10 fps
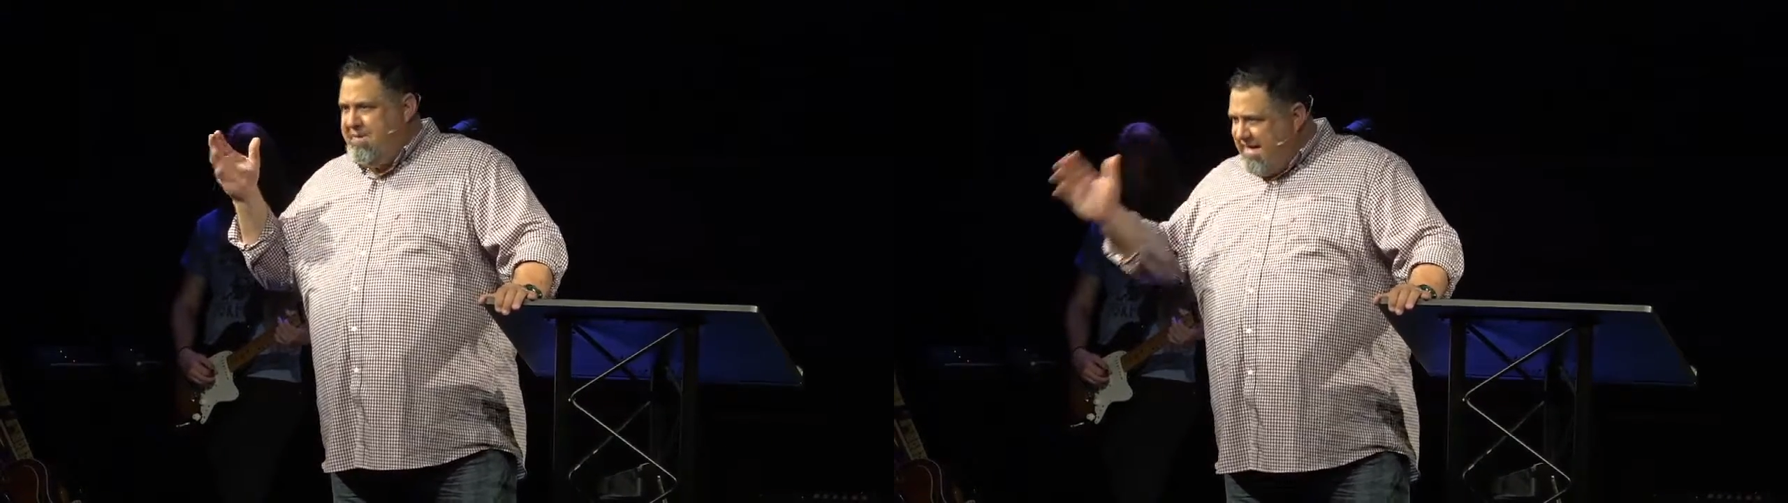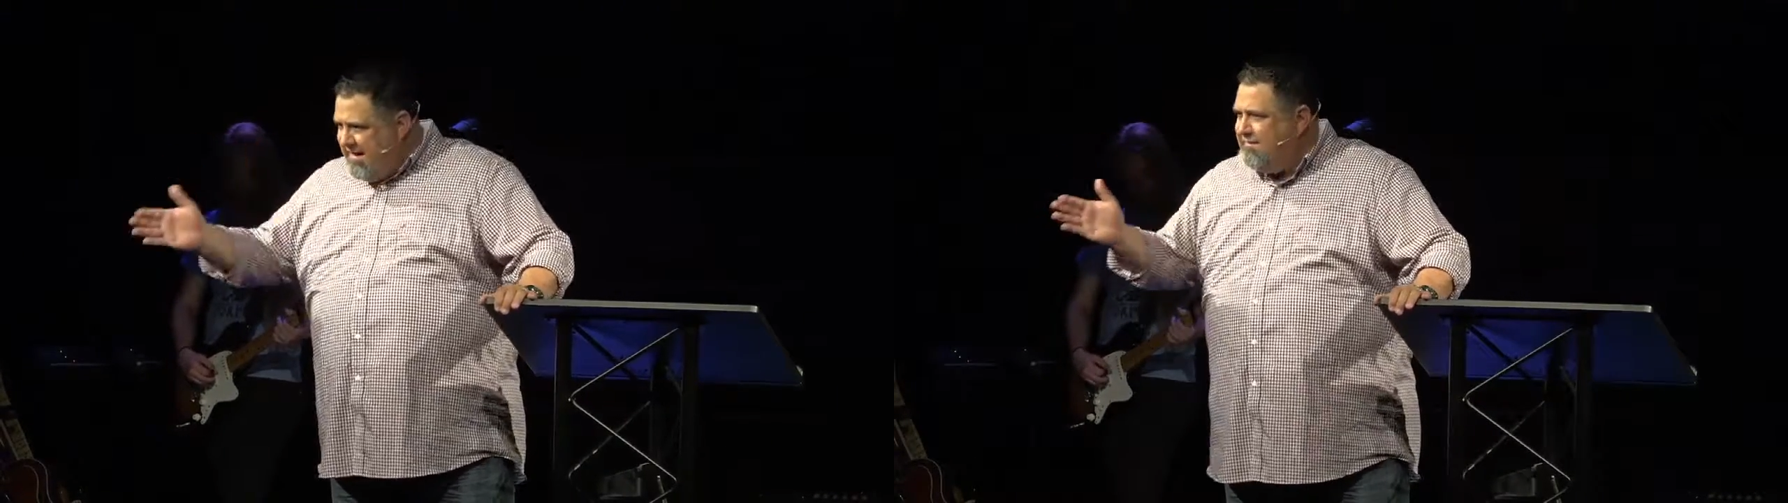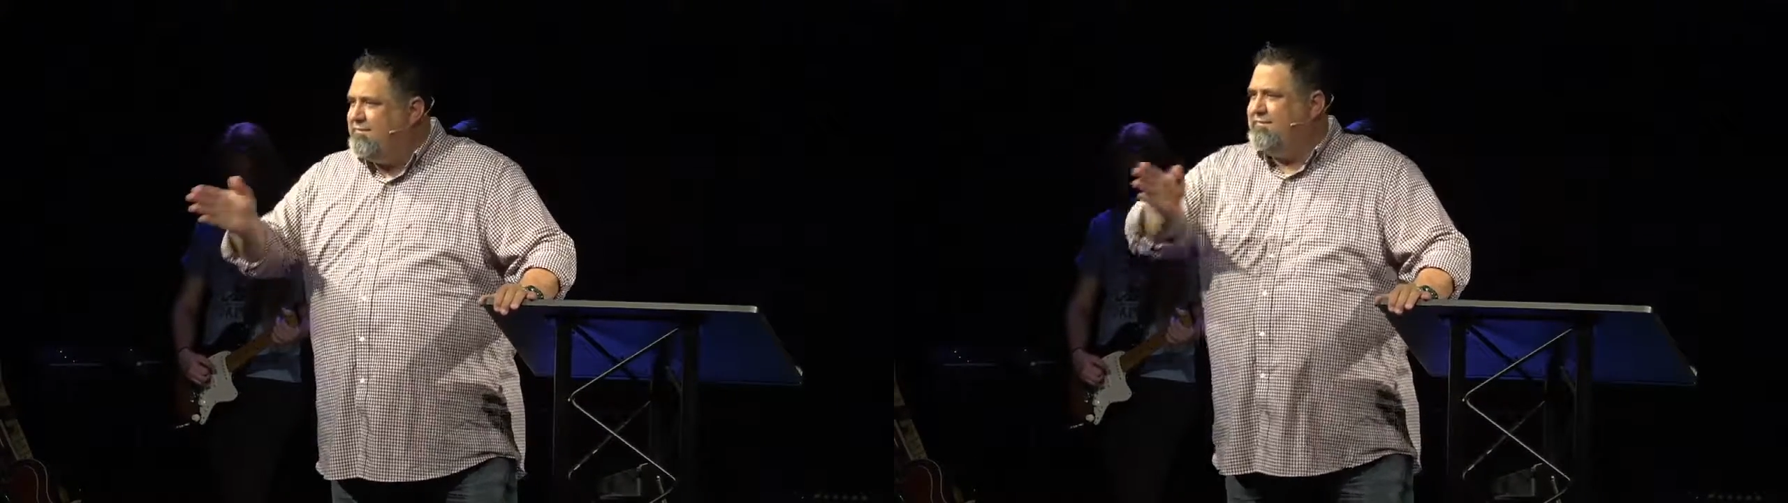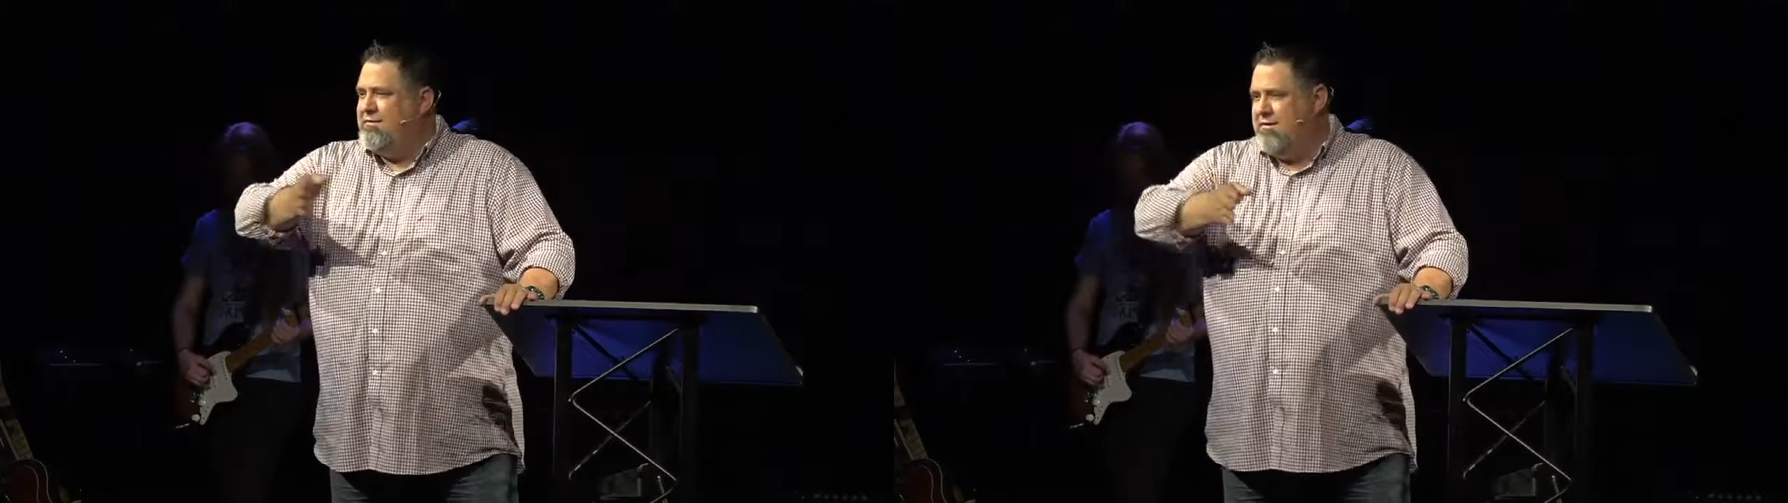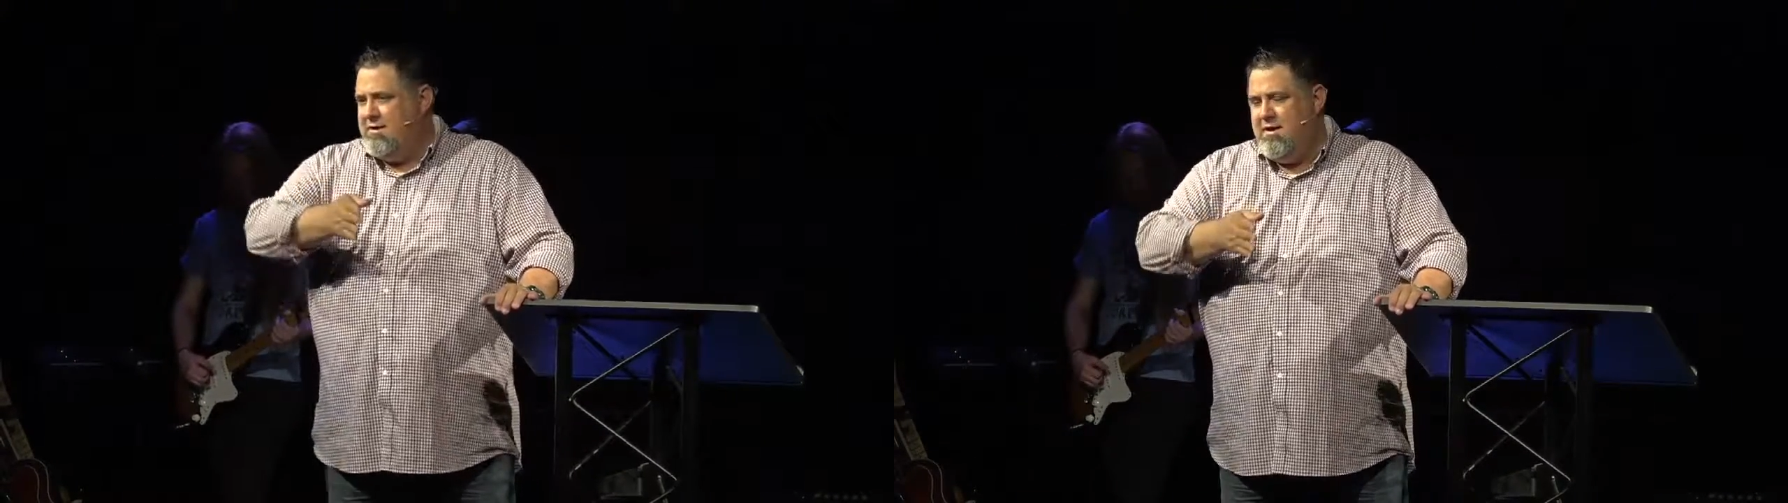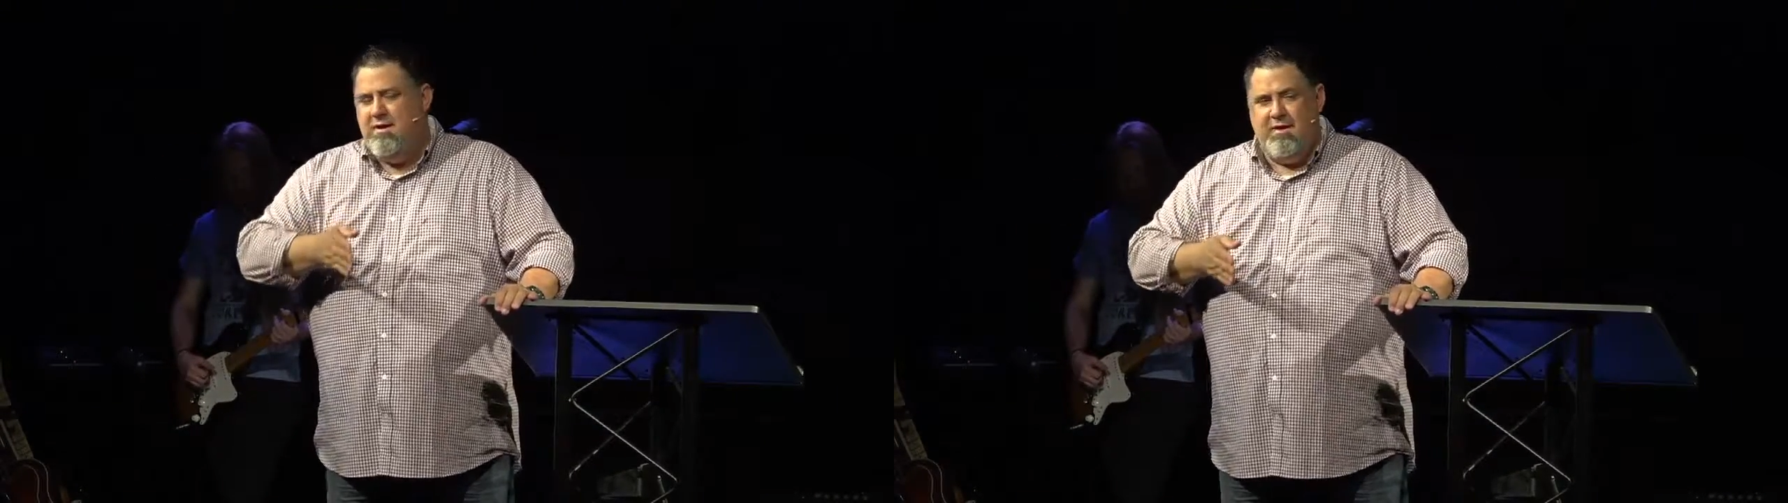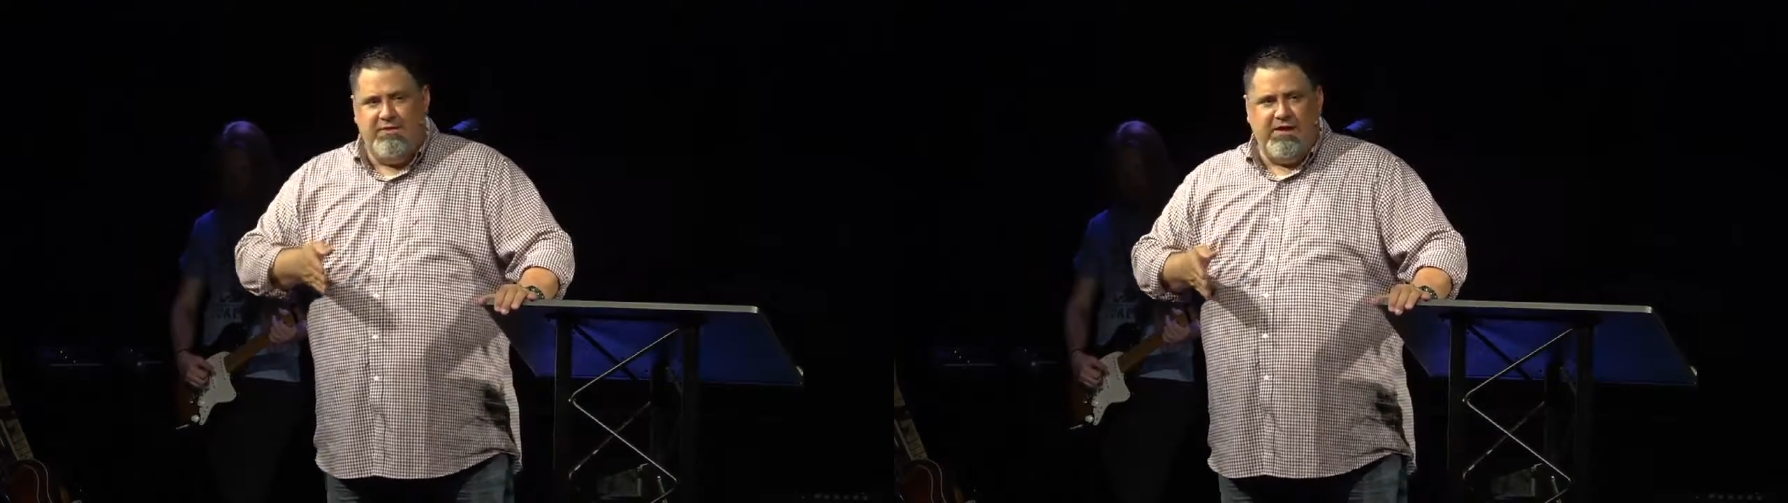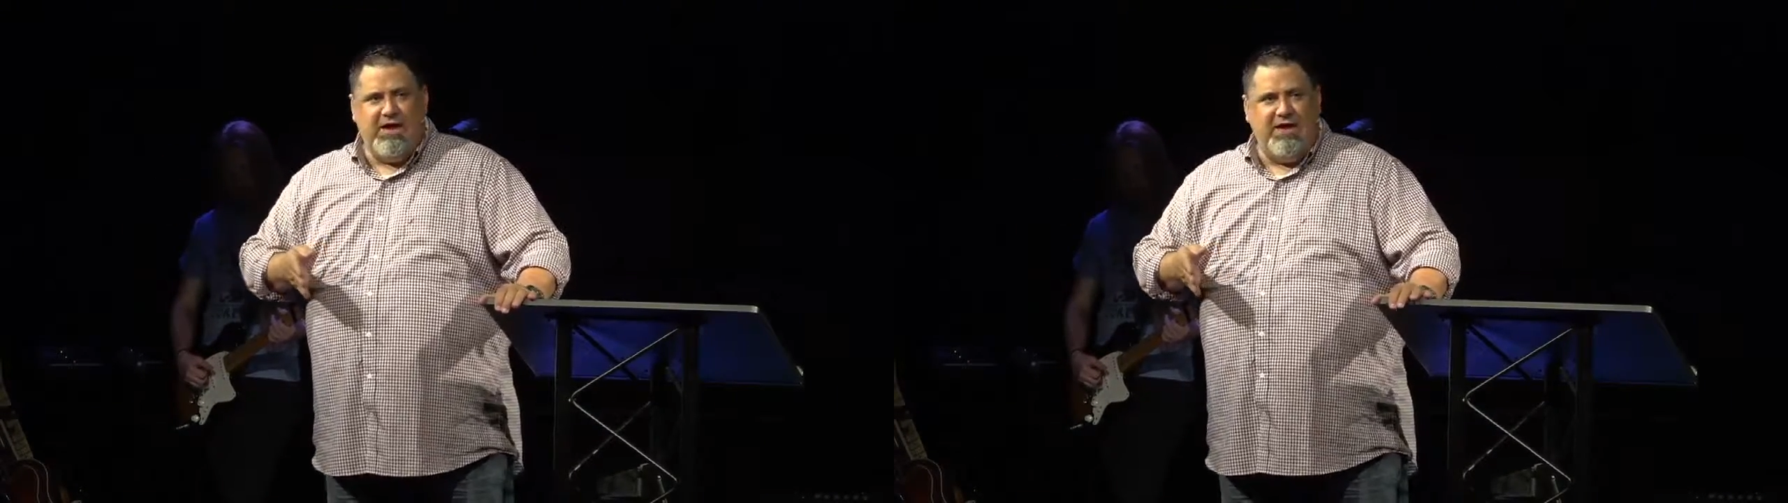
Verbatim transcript: peace that